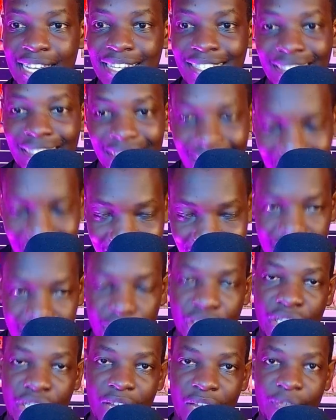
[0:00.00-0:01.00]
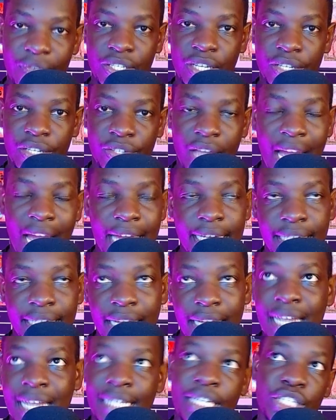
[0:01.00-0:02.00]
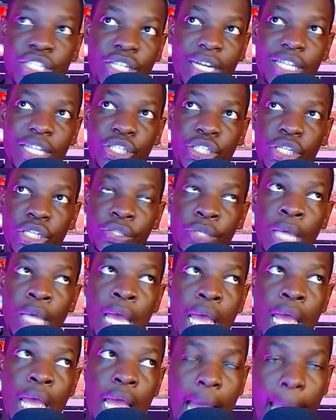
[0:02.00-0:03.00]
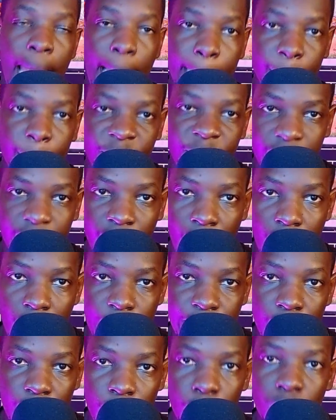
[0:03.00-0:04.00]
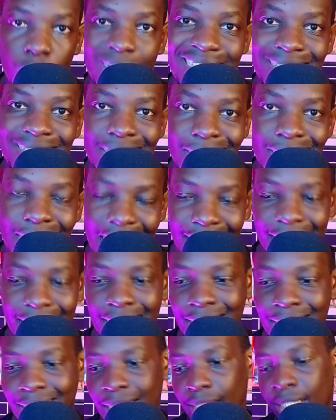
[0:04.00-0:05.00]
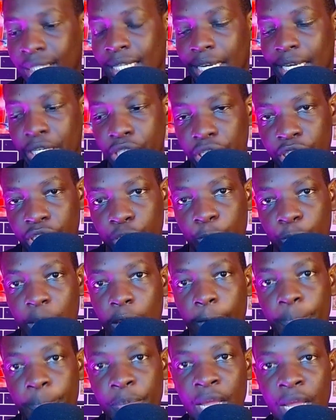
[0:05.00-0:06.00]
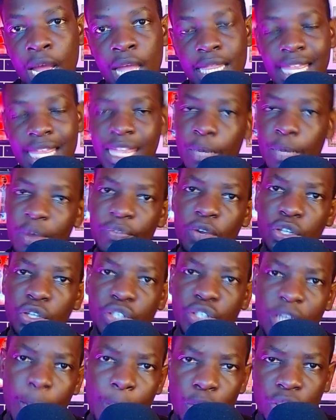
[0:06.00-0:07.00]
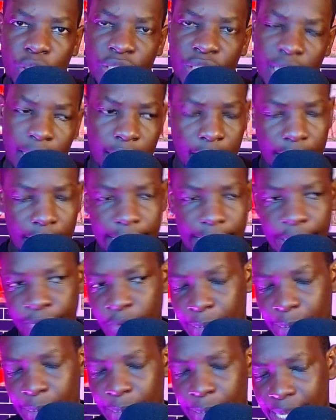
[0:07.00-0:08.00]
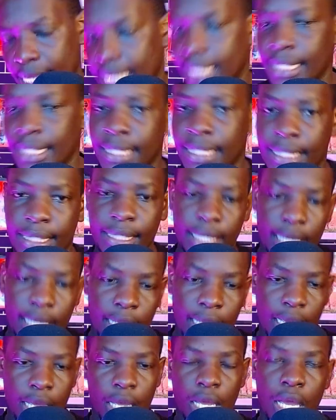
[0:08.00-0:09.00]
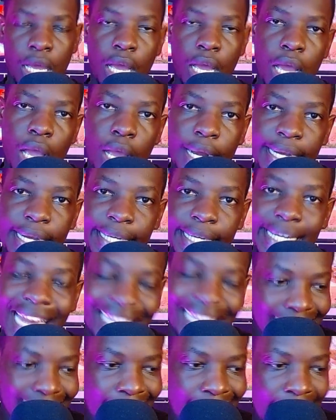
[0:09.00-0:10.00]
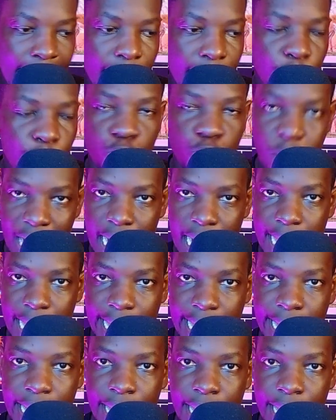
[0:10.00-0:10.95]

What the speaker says: doesn't stand a chance, and Vicario doesn't stand a chance as well. The thing we've got to talk about Saka for me is, does he really